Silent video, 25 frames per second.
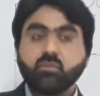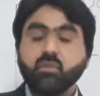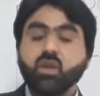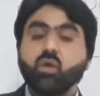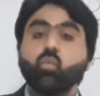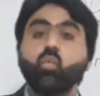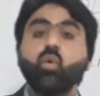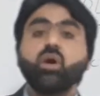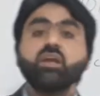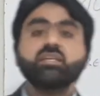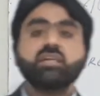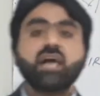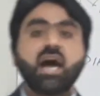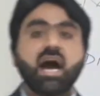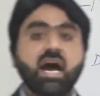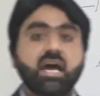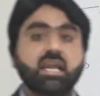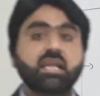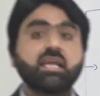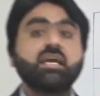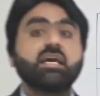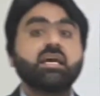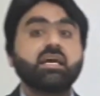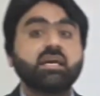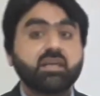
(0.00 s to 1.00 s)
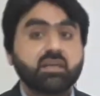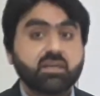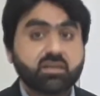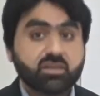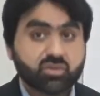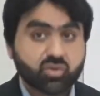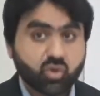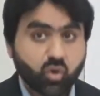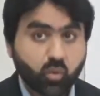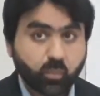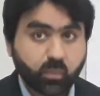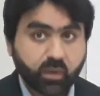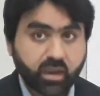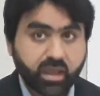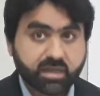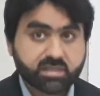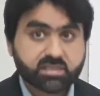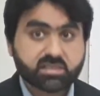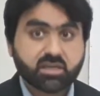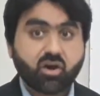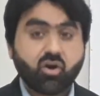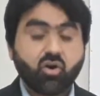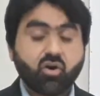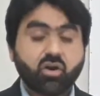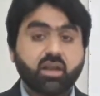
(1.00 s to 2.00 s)
What are droplet
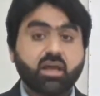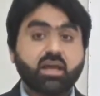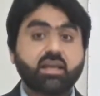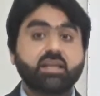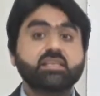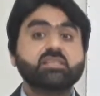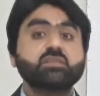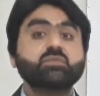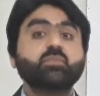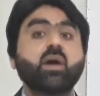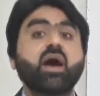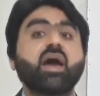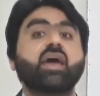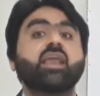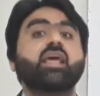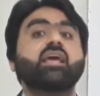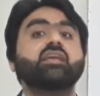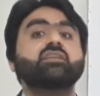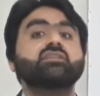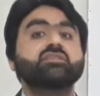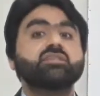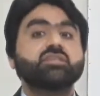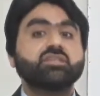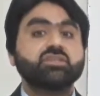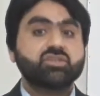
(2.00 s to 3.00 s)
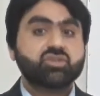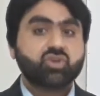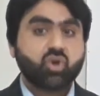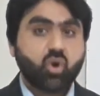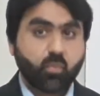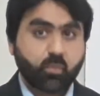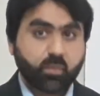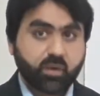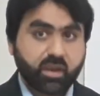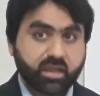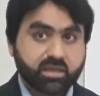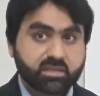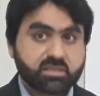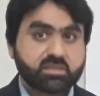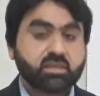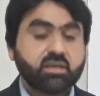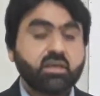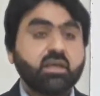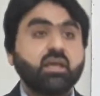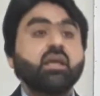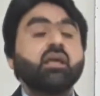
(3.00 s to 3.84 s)
or respiratory droplet?